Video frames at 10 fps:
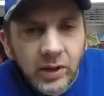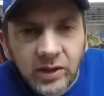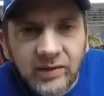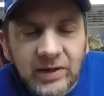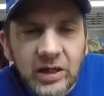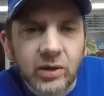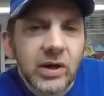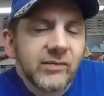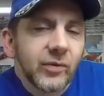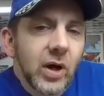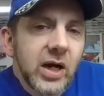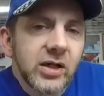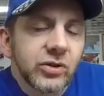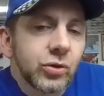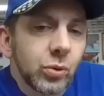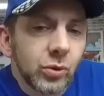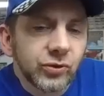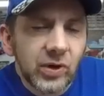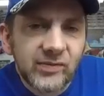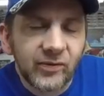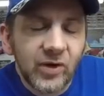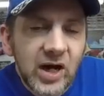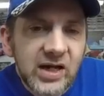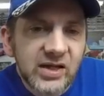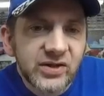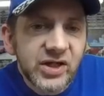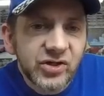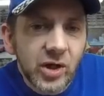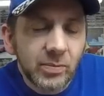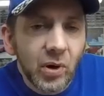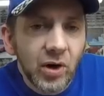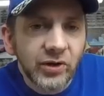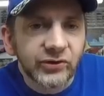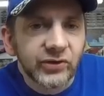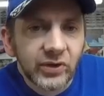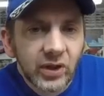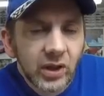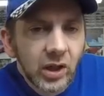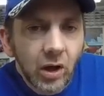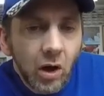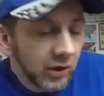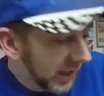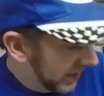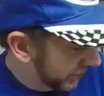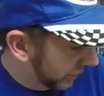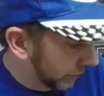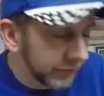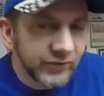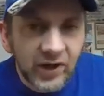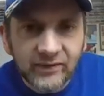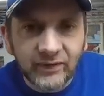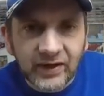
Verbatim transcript: They've got a great variety of tools, great variety of T-Jet parts, all kinds of cool stuff.